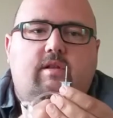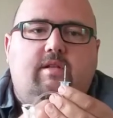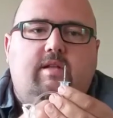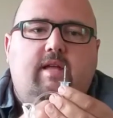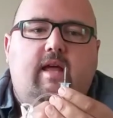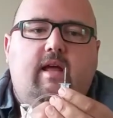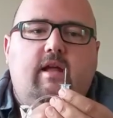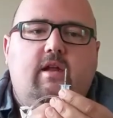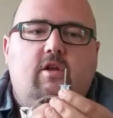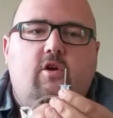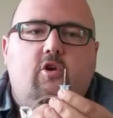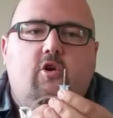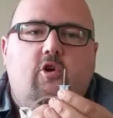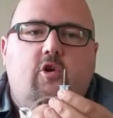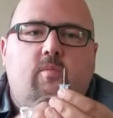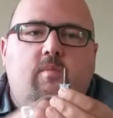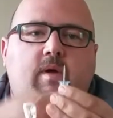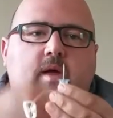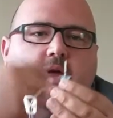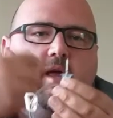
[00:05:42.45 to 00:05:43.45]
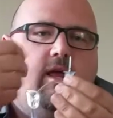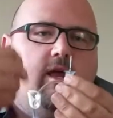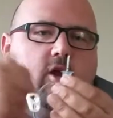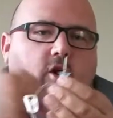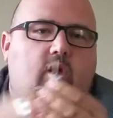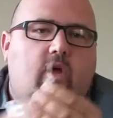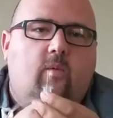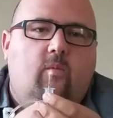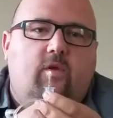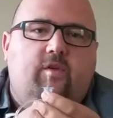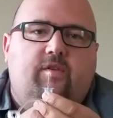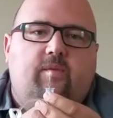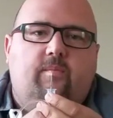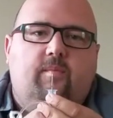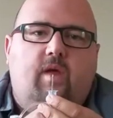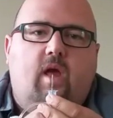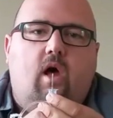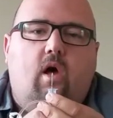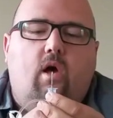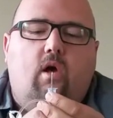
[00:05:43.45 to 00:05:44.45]
Tegaderm. It'll come with some
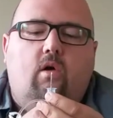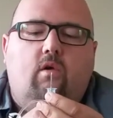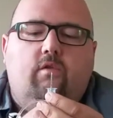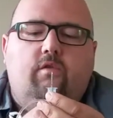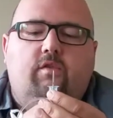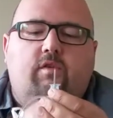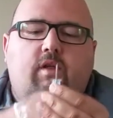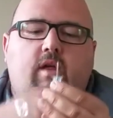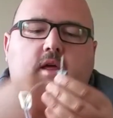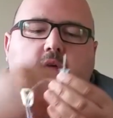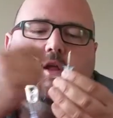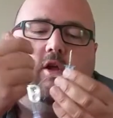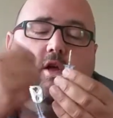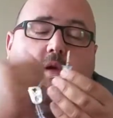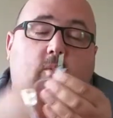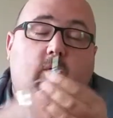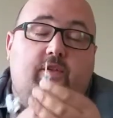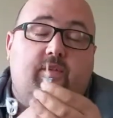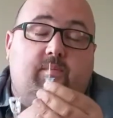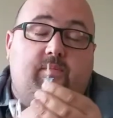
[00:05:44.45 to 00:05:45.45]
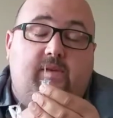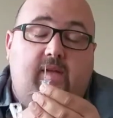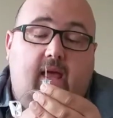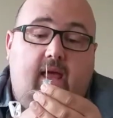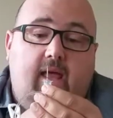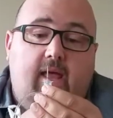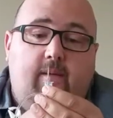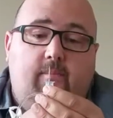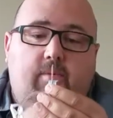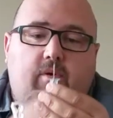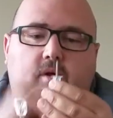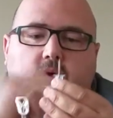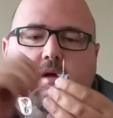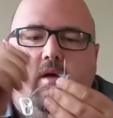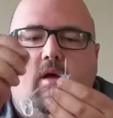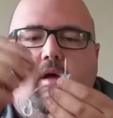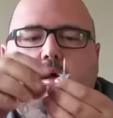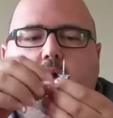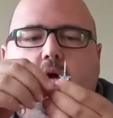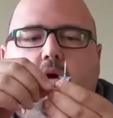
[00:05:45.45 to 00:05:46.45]
gauze. It'll come with some tape.
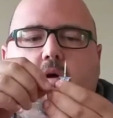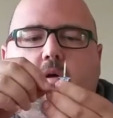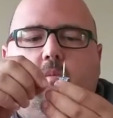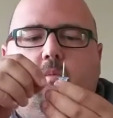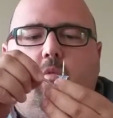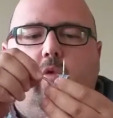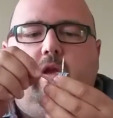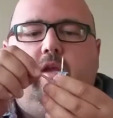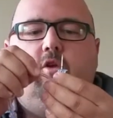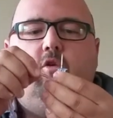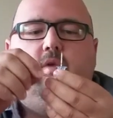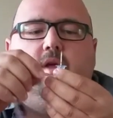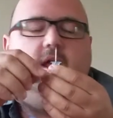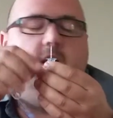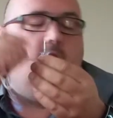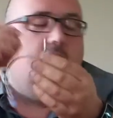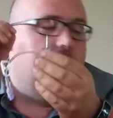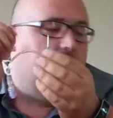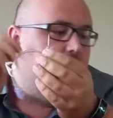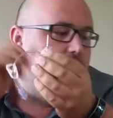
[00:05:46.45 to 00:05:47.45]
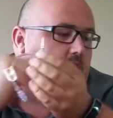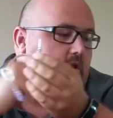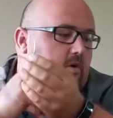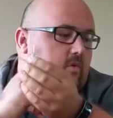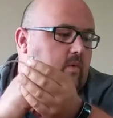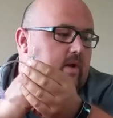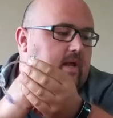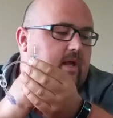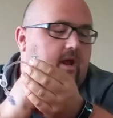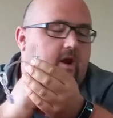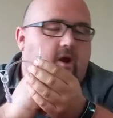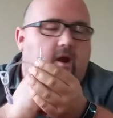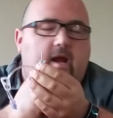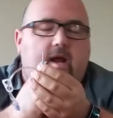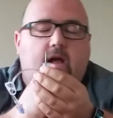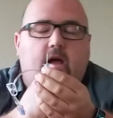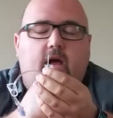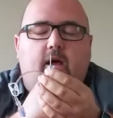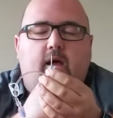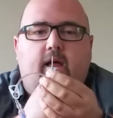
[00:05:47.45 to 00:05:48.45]
We do carry at Pender. We
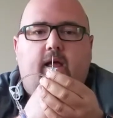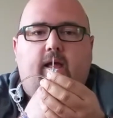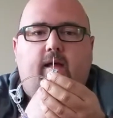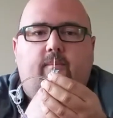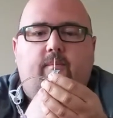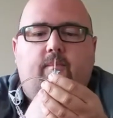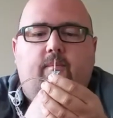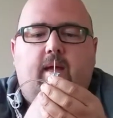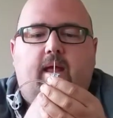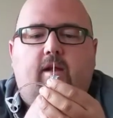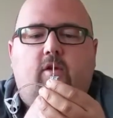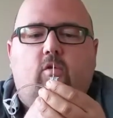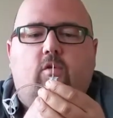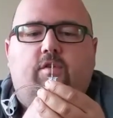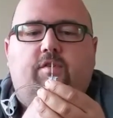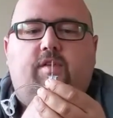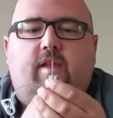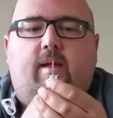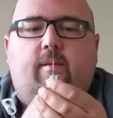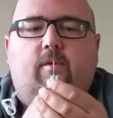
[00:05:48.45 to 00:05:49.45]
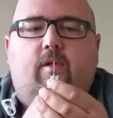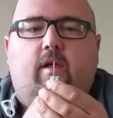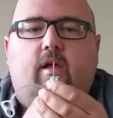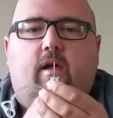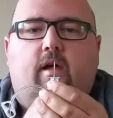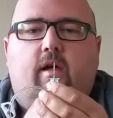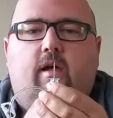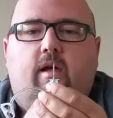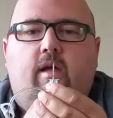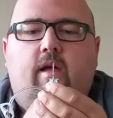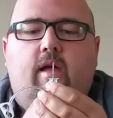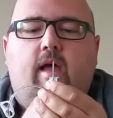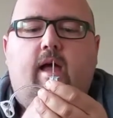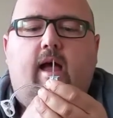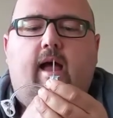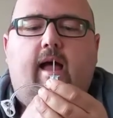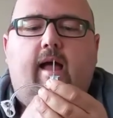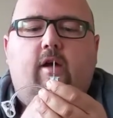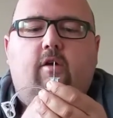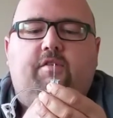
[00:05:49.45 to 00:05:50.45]
carry a manual
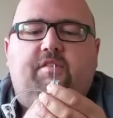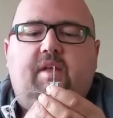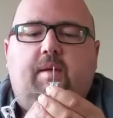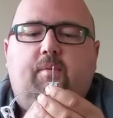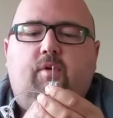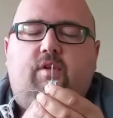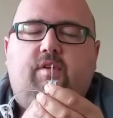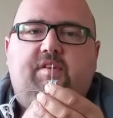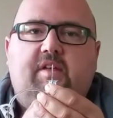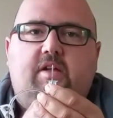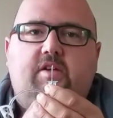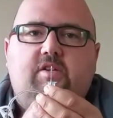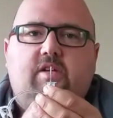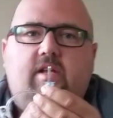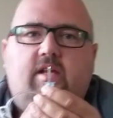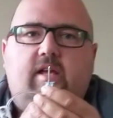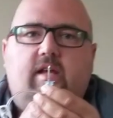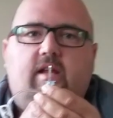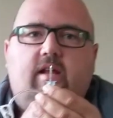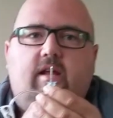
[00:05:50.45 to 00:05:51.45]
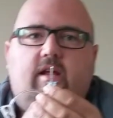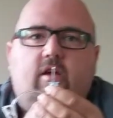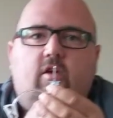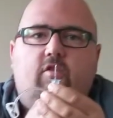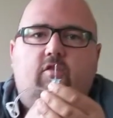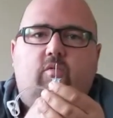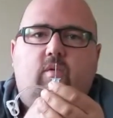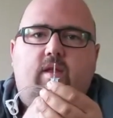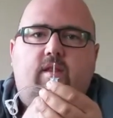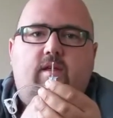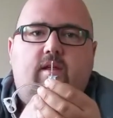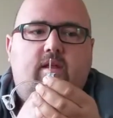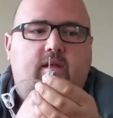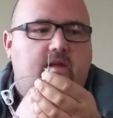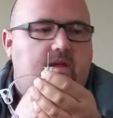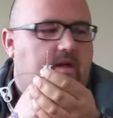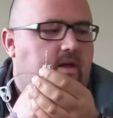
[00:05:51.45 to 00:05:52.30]
IO stabilization kit that goes with it.